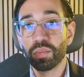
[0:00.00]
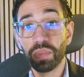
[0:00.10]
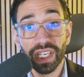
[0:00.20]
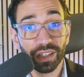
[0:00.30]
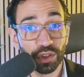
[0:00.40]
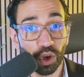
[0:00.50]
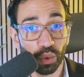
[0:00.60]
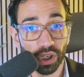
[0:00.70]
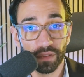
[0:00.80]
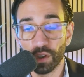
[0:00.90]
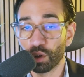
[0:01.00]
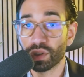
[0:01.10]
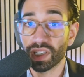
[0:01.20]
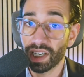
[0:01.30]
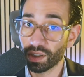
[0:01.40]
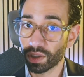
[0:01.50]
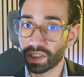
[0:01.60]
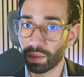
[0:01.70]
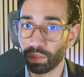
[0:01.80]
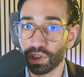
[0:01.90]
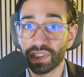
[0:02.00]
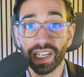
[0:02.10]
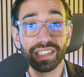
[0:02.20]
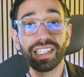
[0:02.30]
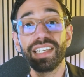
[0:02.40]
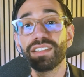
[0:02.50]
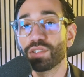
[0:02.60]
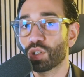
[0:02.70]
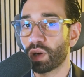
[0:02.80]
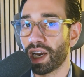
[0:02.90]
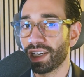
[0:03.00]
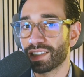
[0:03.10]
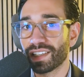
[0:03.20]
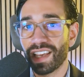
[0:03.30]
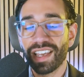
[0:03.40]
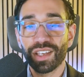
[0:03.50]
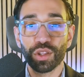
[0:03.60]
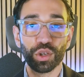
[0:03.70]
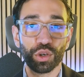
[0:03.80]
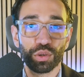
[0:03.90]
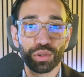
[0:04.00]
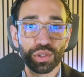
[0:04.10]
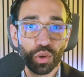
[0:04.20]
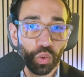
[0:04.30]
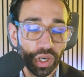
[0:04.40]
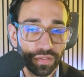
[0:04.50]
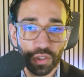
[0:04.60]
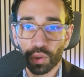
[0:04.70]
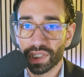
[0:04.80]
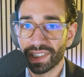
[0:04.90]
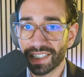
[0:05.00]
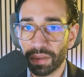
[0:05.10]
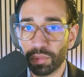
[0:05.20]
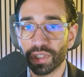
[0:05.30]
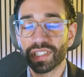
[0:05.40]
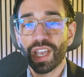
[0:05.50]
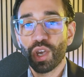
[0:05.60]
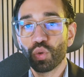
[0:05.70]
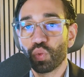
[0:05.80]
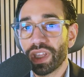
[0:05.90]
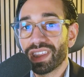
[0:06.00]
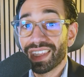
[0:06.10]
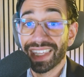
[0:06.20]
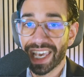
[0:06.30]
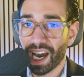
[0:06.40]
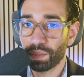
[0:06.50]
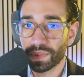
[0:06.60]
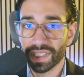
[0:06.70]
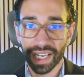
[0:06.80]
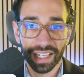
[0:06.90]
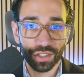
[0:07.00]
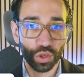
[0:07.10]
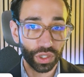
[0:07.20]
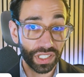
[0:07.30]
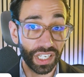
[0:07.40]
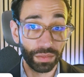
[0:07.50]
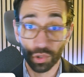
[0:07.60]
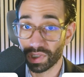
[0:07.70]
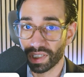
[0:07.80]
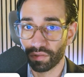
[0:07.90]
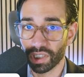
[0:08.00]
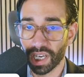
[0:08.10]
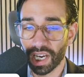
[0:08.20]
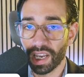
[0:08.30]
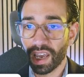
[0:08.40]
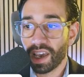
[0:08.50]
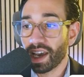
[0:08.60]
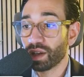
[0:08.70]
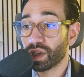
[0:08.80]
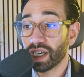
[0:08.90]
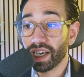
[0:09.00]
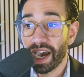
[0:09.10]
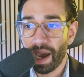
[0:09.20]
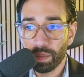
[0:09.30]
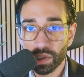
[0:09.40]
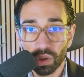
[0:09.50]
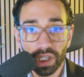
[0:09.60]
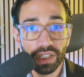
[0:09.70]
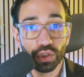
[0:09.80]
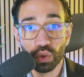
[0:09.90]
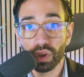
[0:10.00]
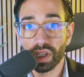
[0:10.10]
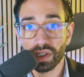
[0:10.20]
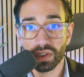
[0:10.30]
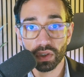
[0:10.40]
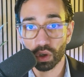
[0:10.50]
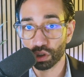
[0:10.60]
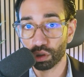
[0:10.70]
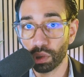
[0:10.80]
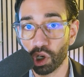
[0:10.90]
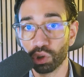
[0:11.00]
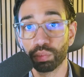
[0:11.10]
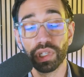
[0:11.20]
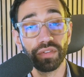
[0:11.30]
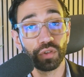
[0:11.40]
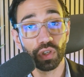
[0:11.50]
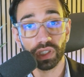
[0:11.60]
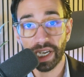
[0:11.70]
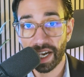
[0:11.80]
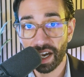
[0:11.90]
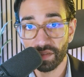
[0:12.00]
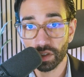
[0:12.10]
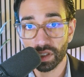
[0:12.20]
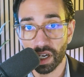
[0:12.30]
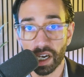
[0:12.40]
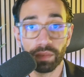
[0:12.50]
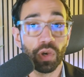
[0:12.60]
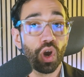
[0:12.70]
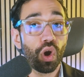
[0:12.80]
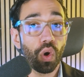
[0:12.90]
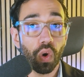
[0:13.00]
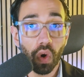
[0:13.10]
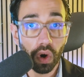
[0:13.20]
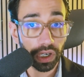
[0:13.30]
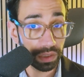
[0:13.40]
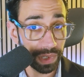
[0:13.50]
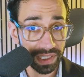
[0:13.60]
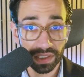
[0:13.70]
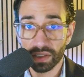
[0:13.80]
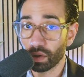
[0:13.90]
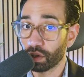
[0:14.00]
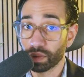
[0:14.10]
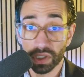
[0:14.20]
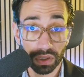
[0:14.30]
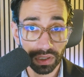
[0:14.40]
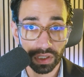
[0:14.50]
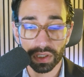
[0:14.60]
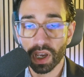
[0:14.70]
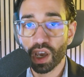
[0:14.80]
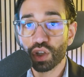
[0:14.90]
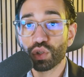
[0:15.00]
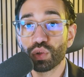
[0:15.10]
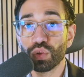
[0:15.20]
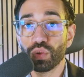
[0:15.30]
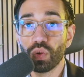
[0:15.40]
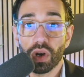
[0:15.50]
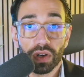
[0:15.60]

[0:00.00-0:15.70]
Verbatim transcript: build your workflows and your templates, and integrate those workflows and templates with the apps that your team uses every day. And you can absolutely do this on your own, but if you don't have the time or capacity or the resources to